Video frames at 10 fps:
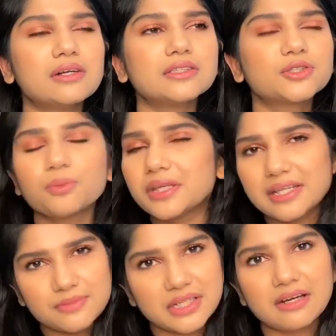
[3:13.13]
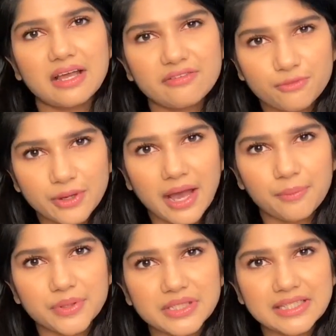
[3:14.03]
So many times in our life what
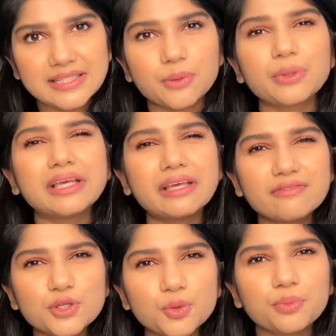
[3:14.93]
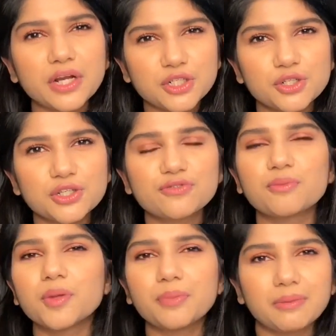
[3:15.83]
happens is that we give into pressures
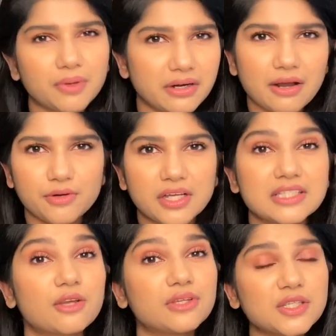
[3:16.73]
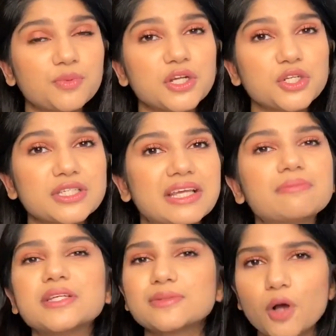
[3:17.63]
from the people around us. Now these pressures can
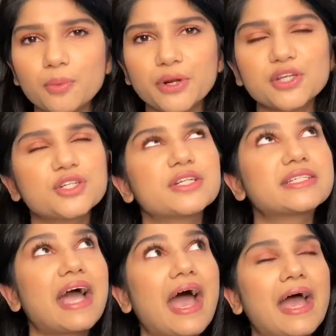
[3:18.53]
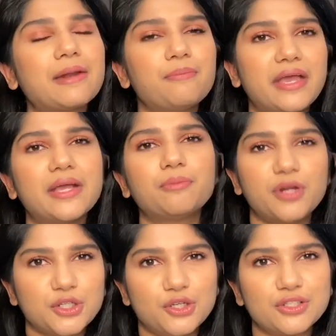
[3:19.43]
be small pressures and big
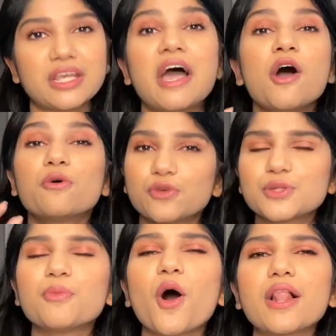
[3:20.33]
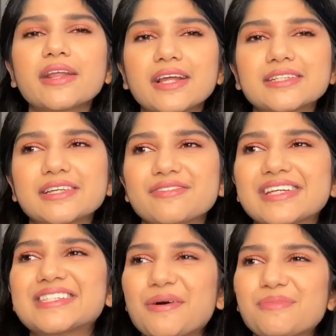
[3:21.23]
pressures. For small, I'd like to give an
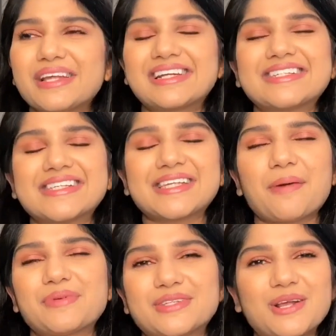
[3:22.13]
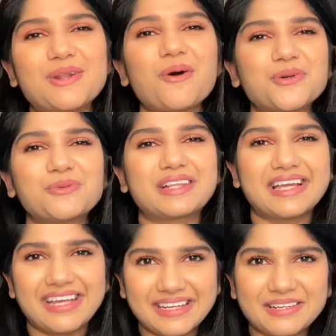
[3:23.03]
example. At least this happens a lot with
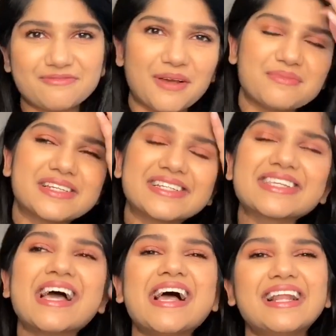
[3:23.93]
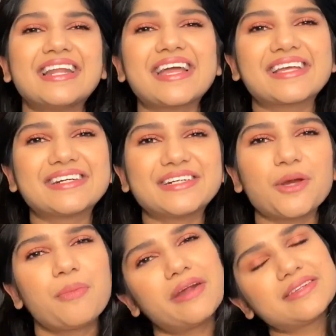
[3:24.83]
Indian families.
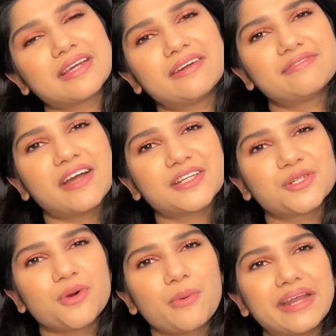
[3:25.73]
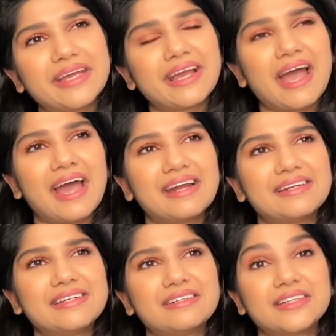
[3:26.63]
Your parents are invited to a wedding
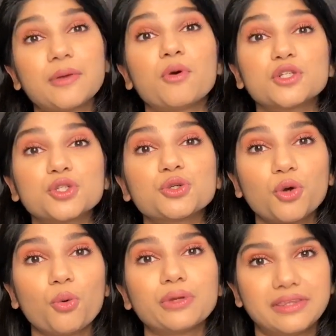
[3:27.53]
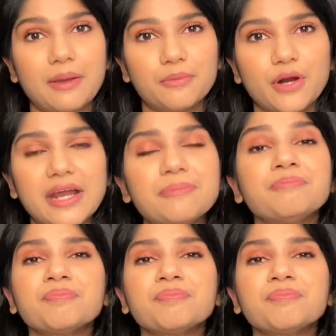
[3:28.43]
and they want you to go with them, right?